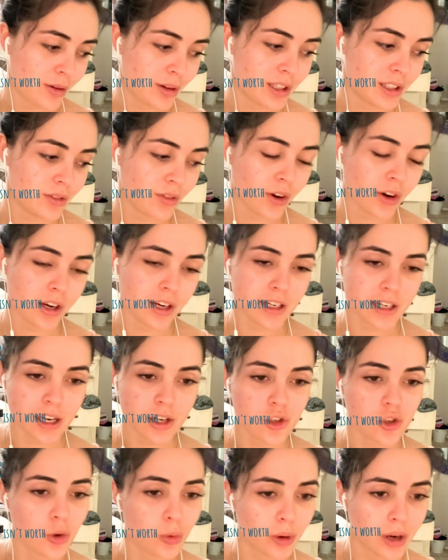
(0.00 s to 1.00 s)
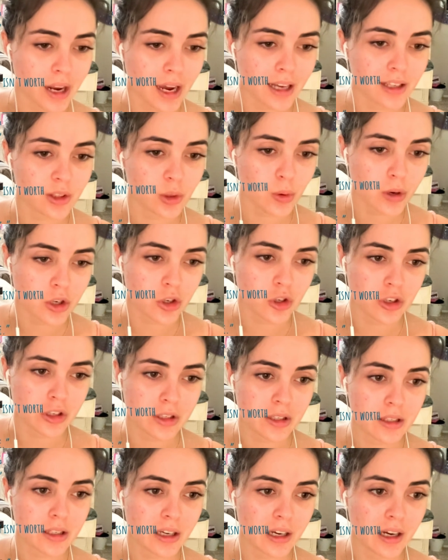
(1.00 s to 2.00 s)
He's very intentional when he asks
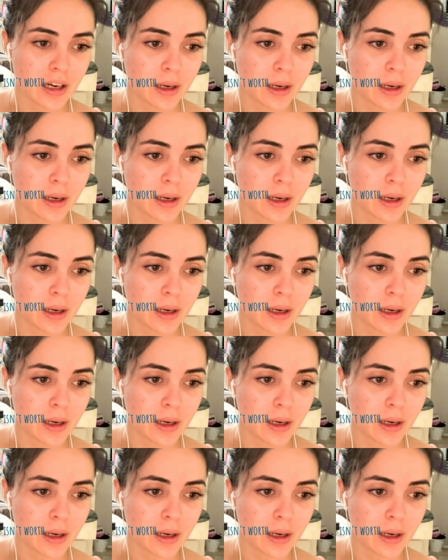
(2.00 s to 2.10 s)
questions.